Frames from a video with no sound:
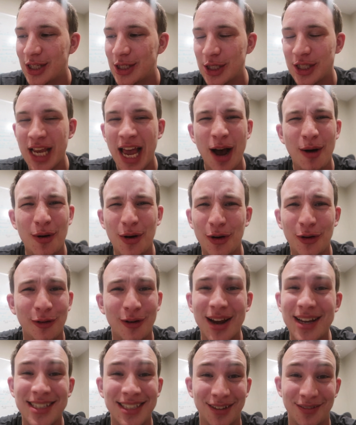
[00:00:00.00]
just how
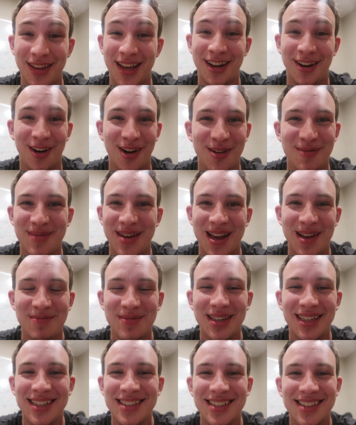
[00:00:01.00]
aggressive they are,
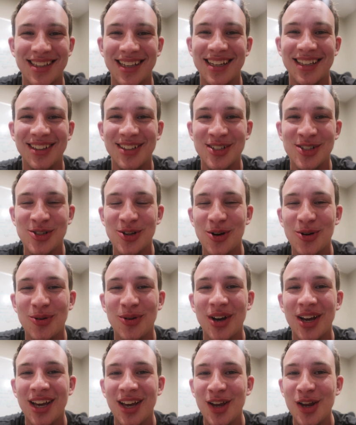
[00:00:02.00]
man, because, like, they're
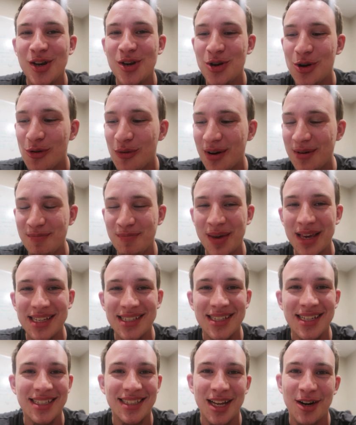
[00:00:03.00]
so new in
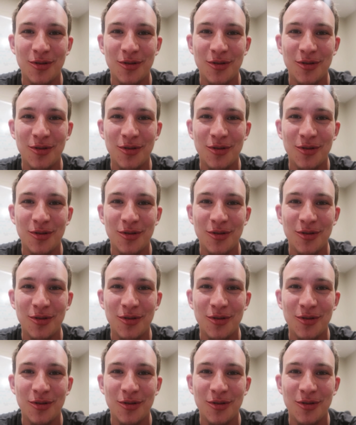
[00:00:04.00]
business.